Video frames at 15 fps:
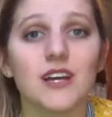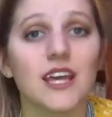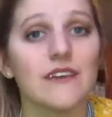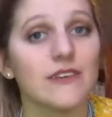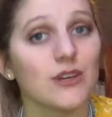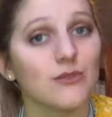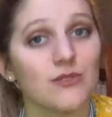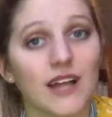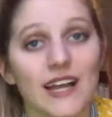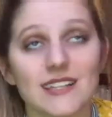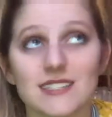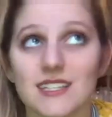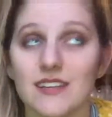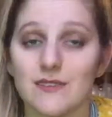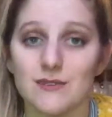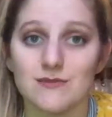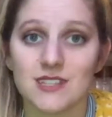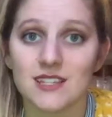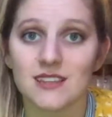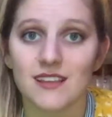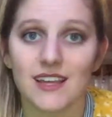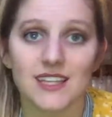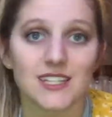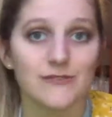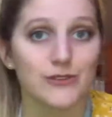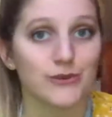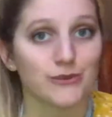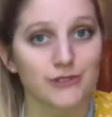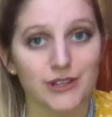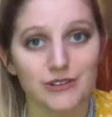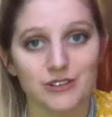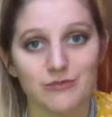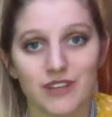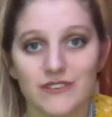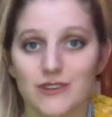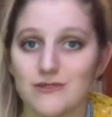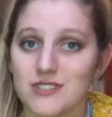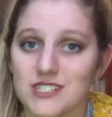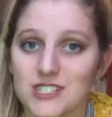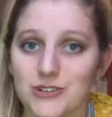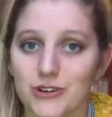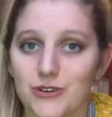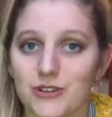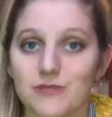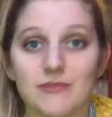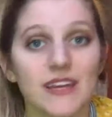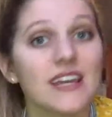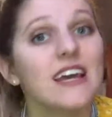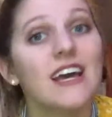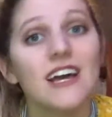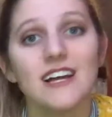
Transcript: if you liked it, if you didn't like it, if you agree with me, if you disagree with me.